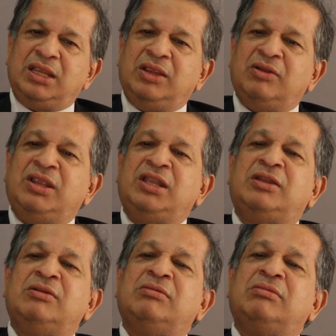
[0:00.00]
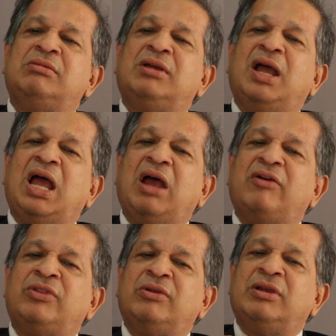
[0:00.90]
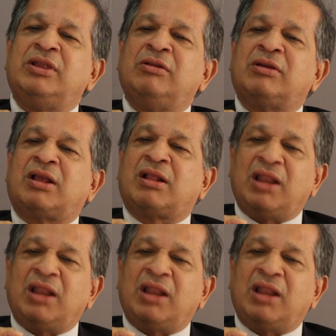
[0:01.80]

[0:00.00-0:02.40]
You need to have the, you know,